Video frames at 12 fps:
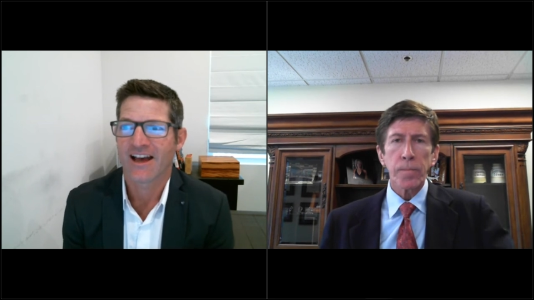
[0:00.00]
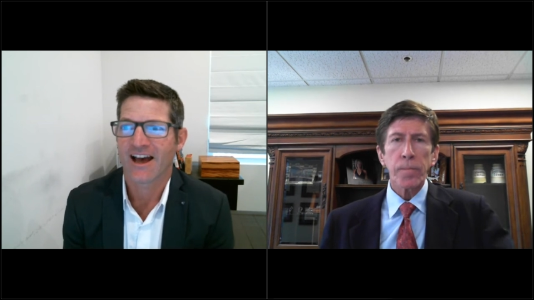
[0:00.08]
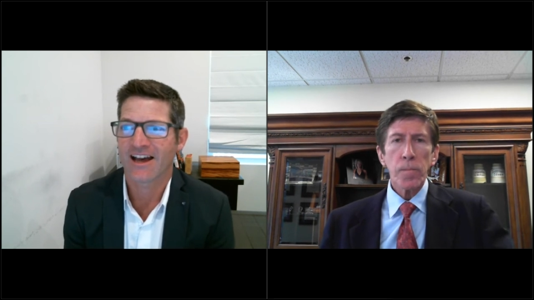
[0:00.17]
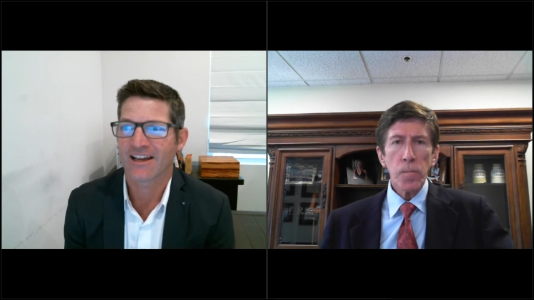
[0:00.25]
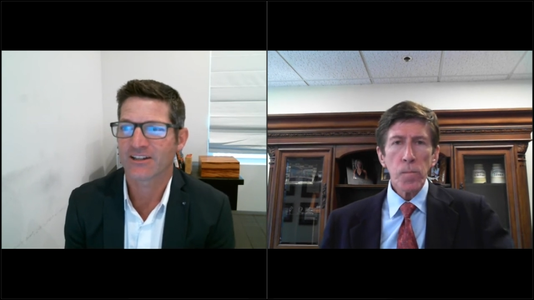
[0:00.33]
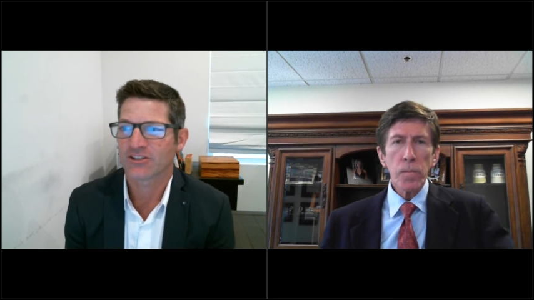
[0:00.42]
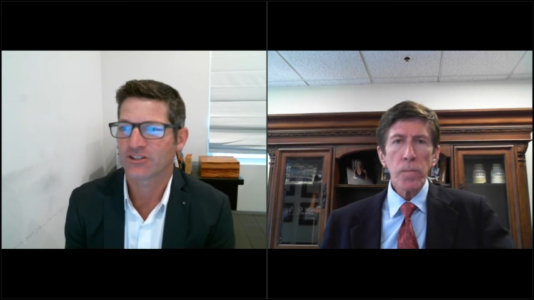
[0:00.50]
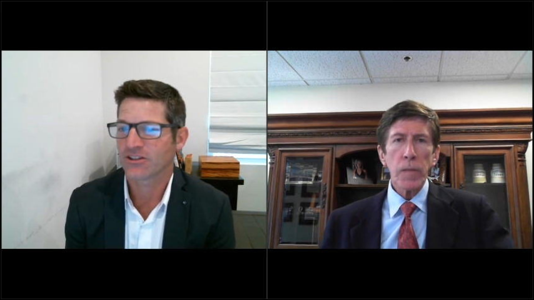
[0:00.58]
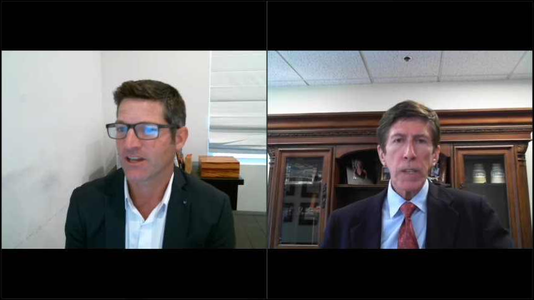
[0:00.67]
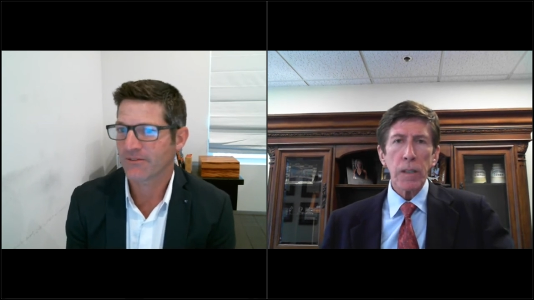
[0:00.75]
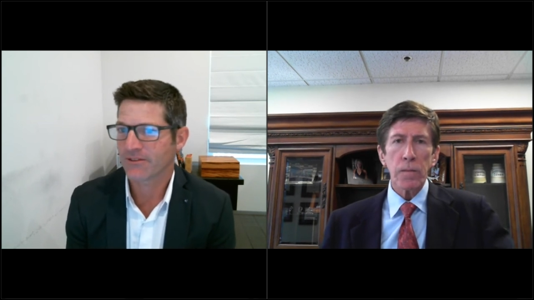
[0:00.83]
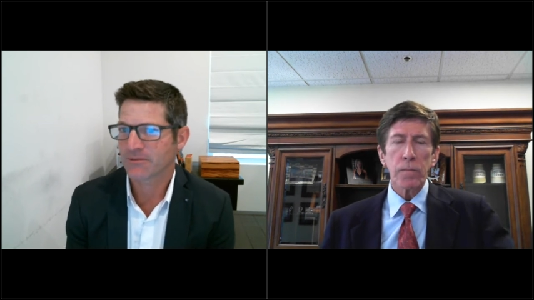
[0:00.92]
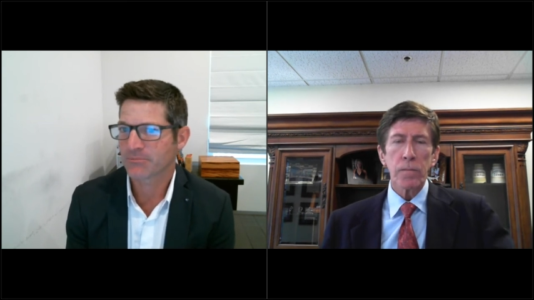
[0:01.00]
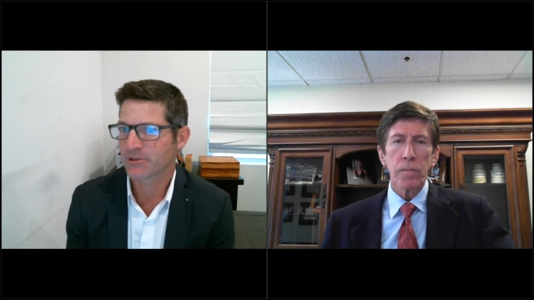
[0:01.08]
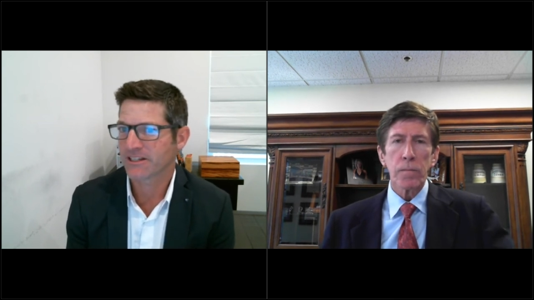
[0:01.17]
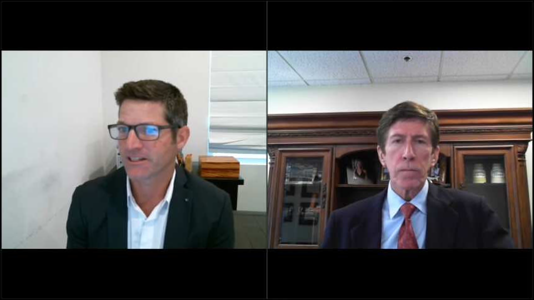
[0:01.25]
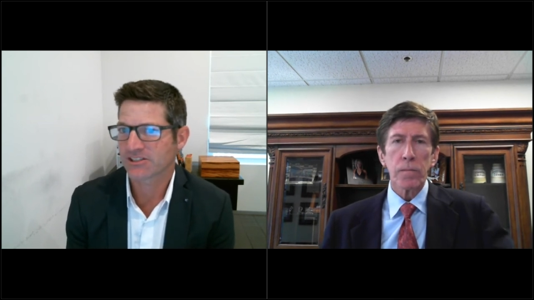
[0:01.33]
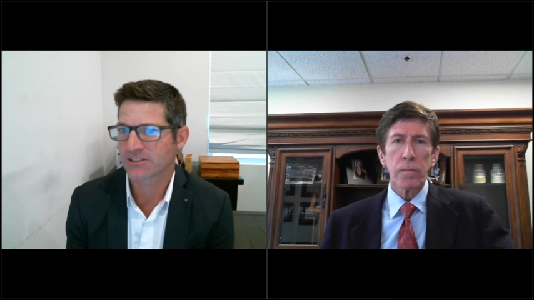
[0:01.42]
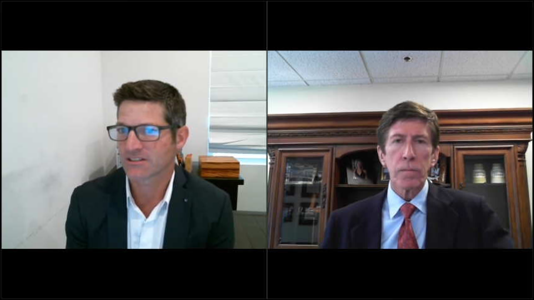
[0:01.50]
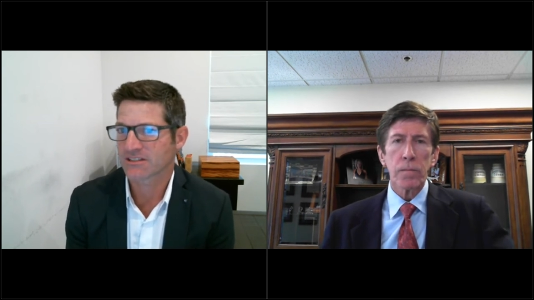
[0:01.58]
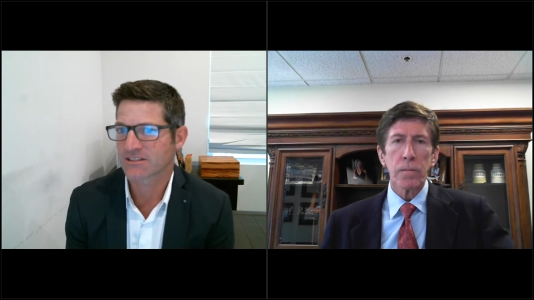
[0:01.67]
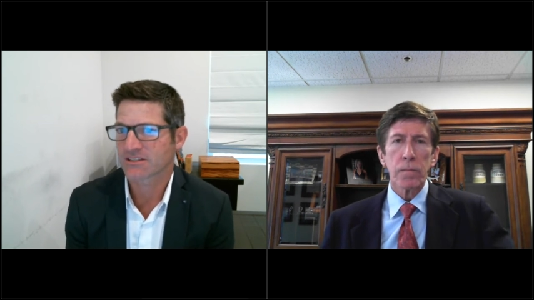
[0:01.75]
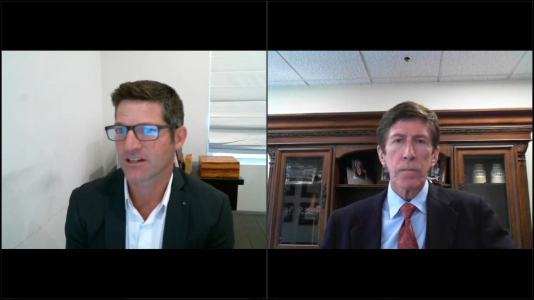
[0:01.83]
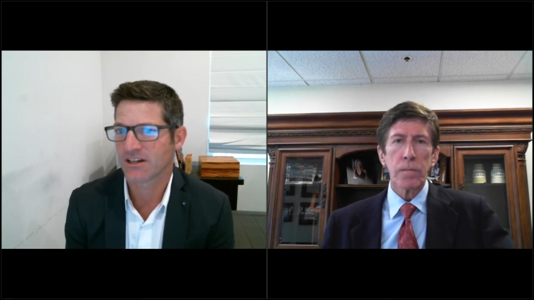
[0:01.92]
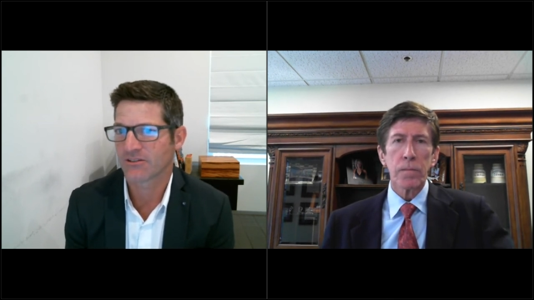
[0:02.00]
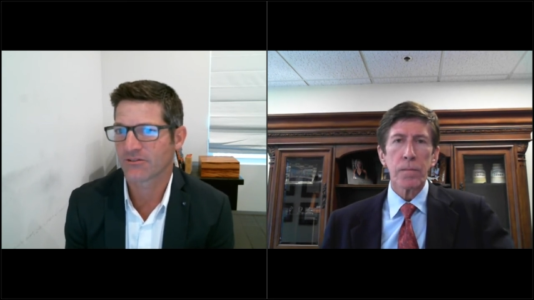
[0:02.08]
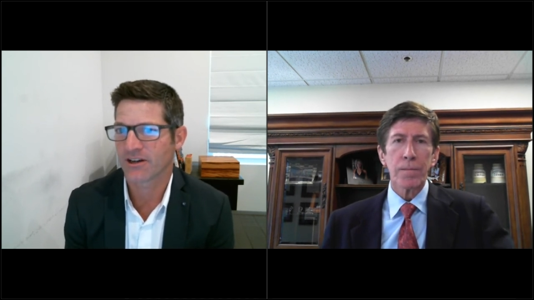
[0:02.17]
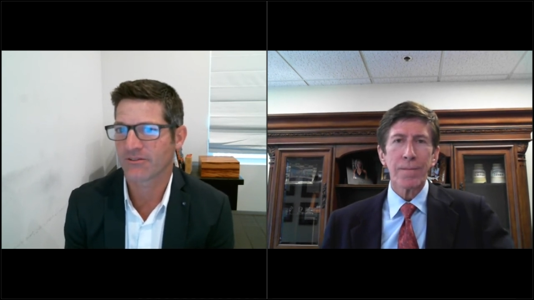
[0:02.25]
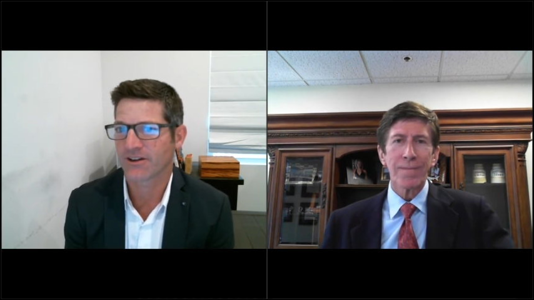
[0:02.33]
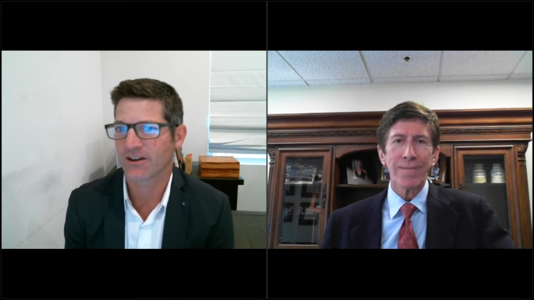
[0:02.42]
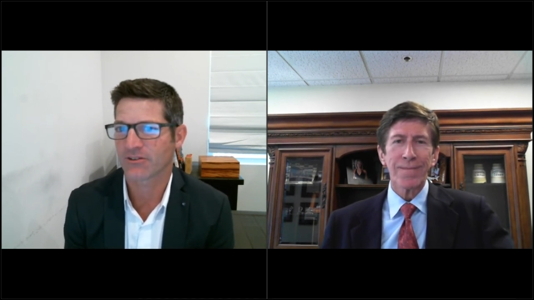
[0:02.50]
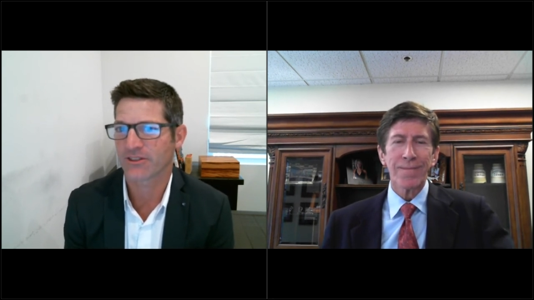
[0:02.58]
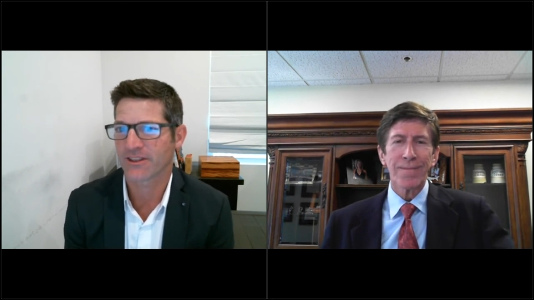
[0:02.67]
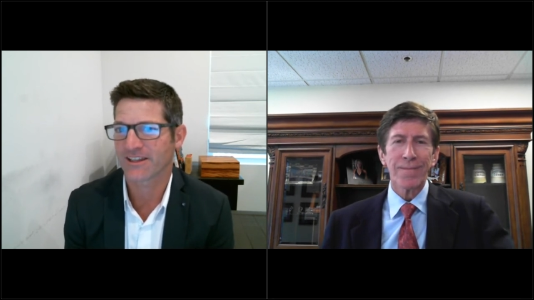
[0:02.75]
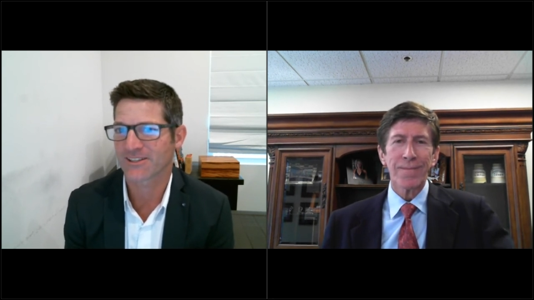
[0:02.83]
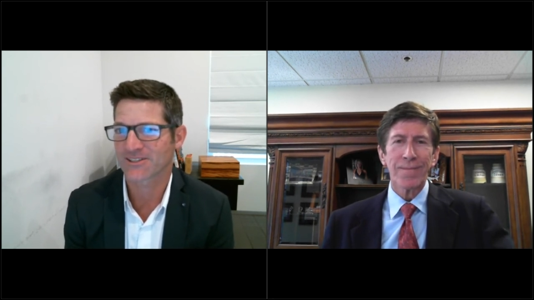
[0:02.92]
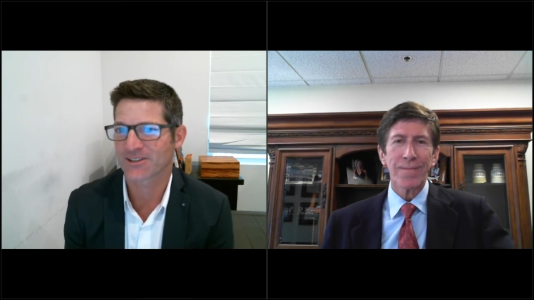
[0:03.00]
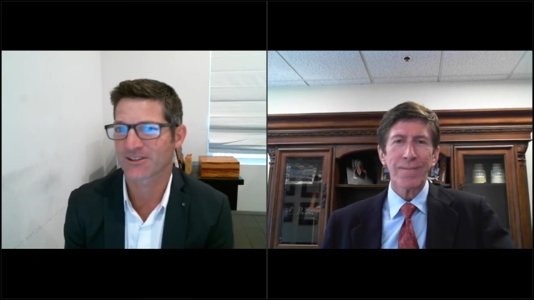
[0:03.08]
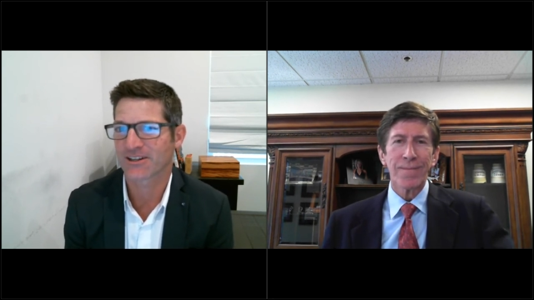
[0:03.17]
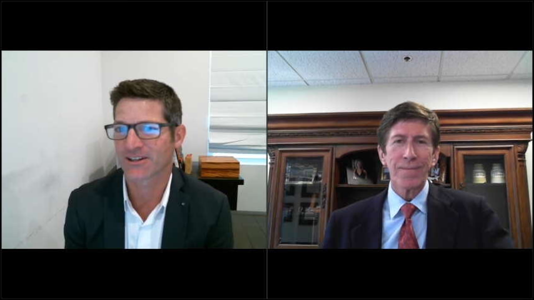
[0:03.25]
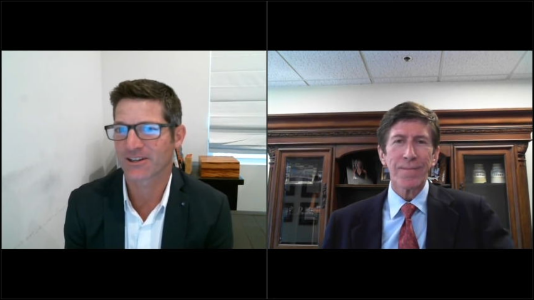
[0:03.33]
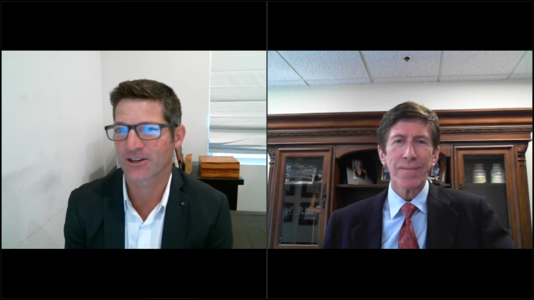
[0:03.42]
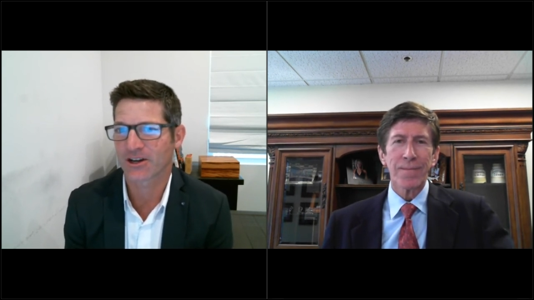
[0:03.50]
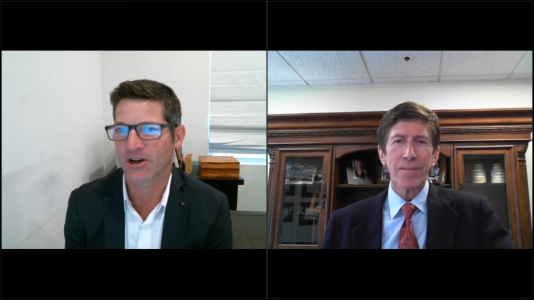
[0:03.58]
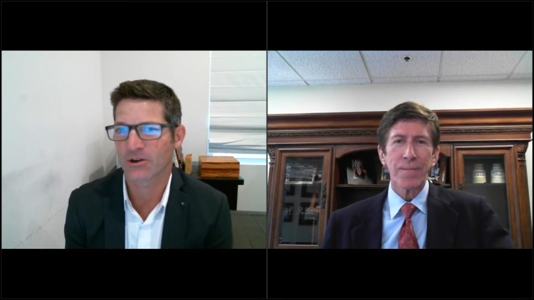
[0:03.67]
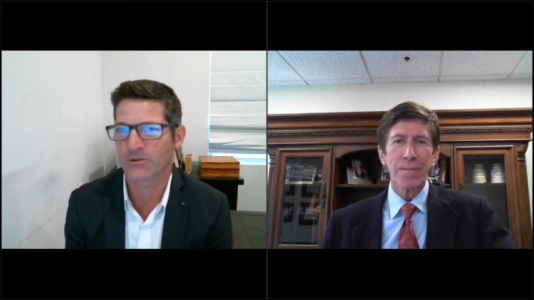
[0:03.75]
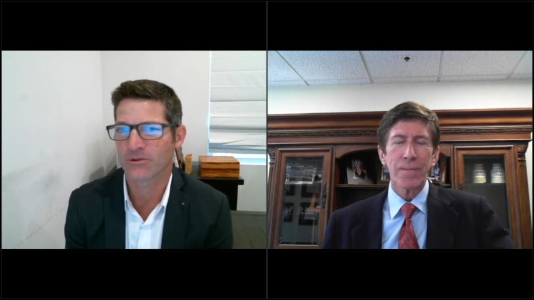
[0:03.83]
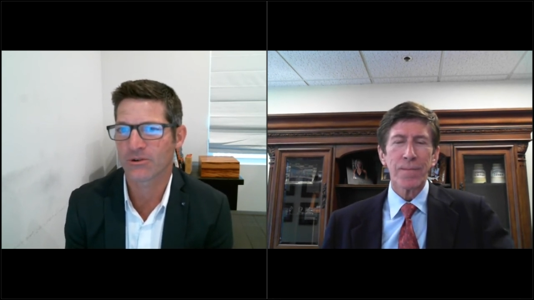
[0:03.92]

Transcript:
Speaker 1: Uh, do you have any predictions of, of how things are going to go,